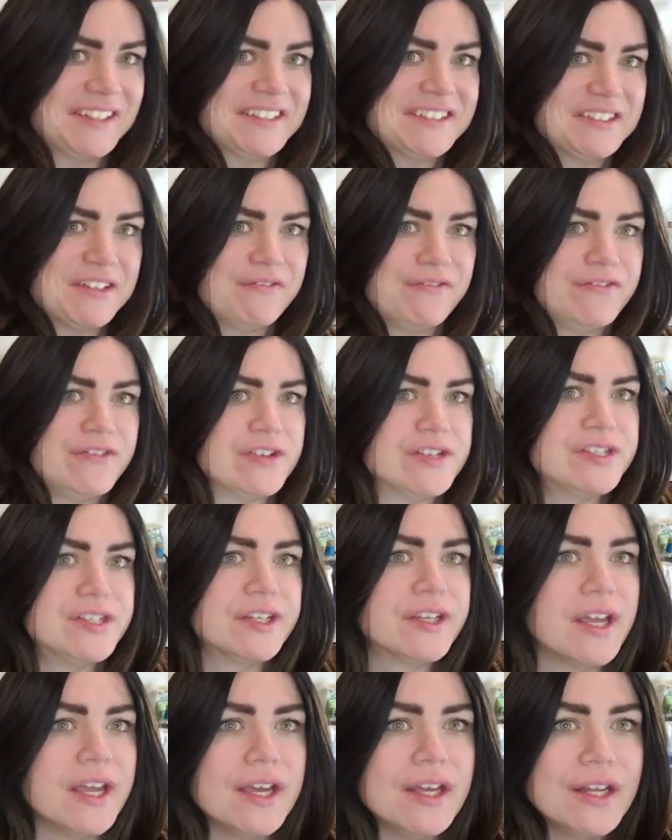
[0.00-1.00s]

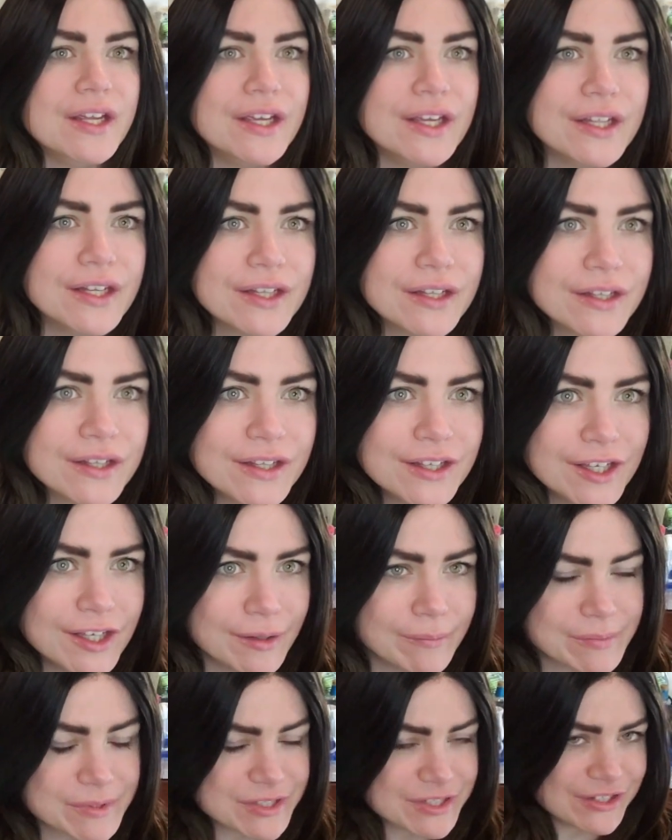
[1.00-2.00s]
sophisticated
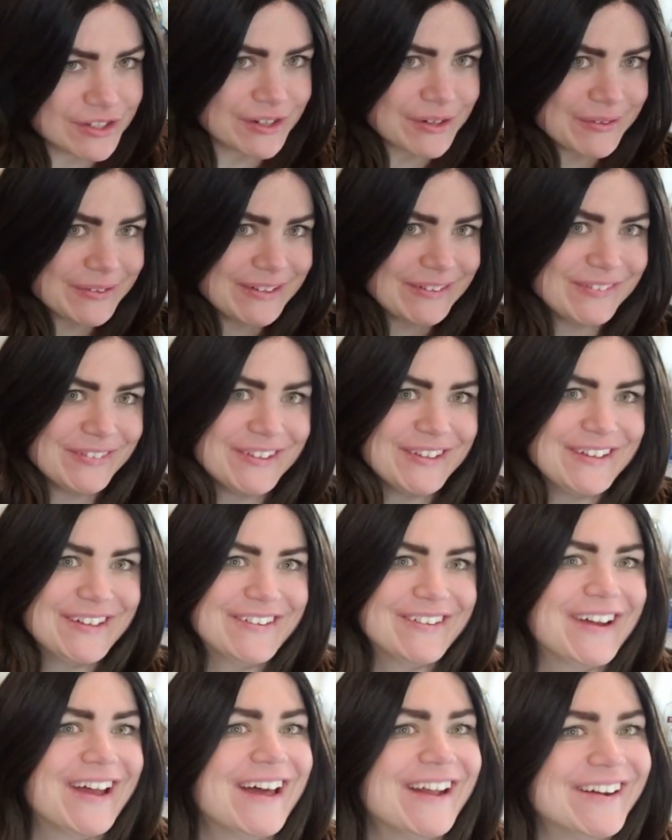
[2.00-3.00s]
hipster or whatever, you
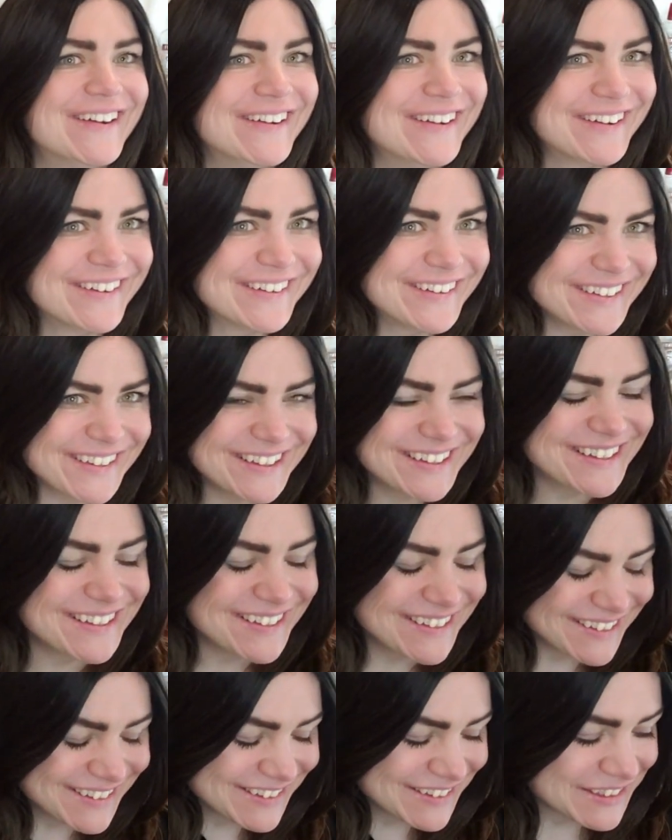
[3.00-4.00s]
know. I don't know.
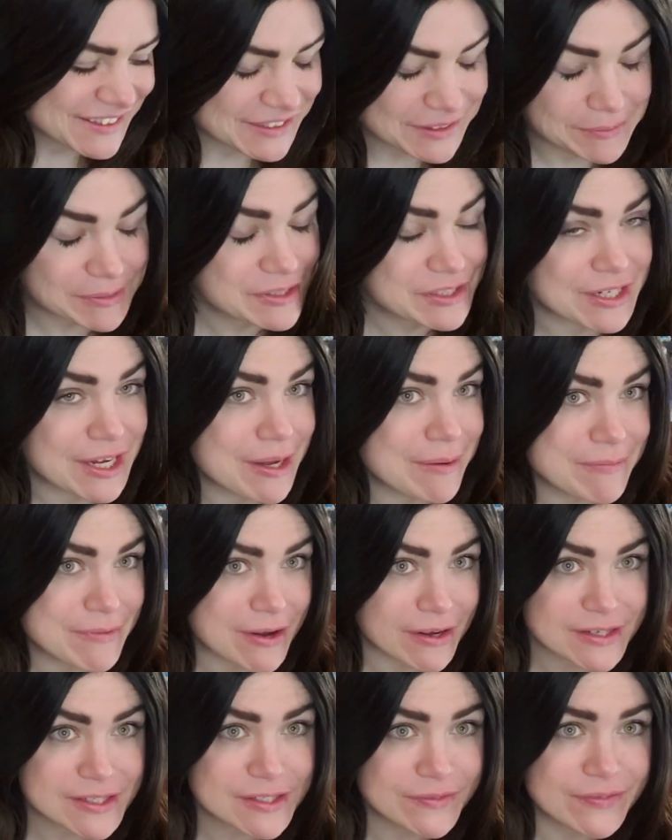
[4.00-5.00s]
Which I am
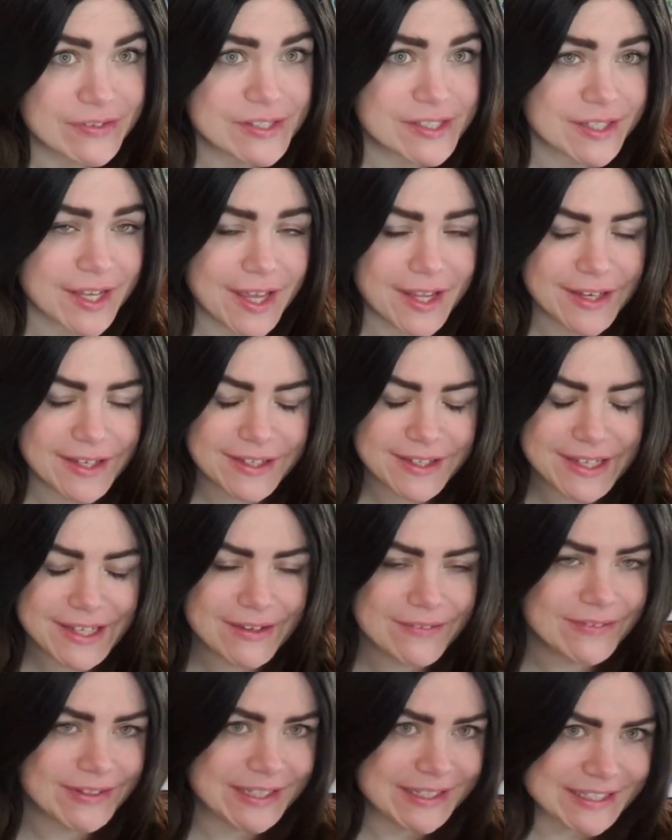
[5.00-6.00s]
not sophisticated
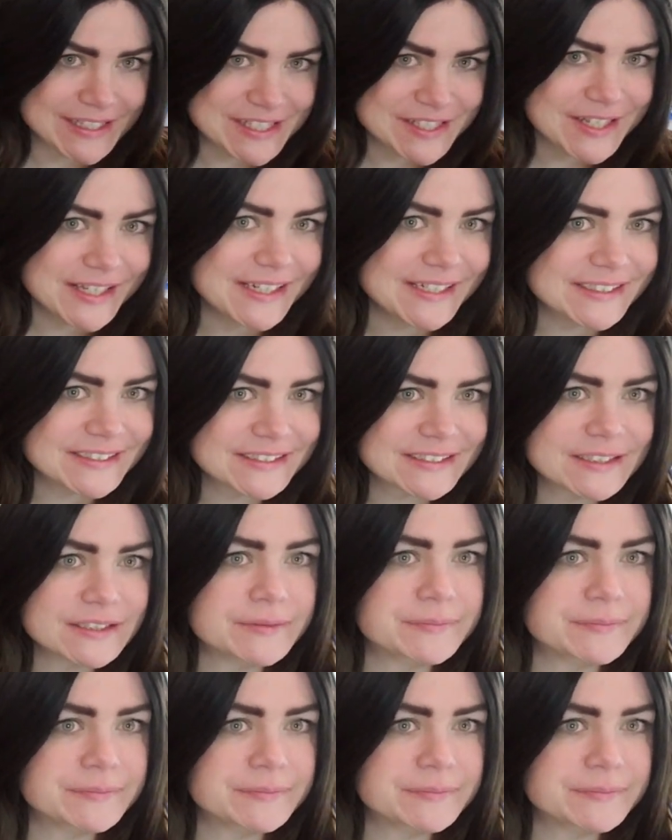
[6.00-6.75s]
even in the slightest.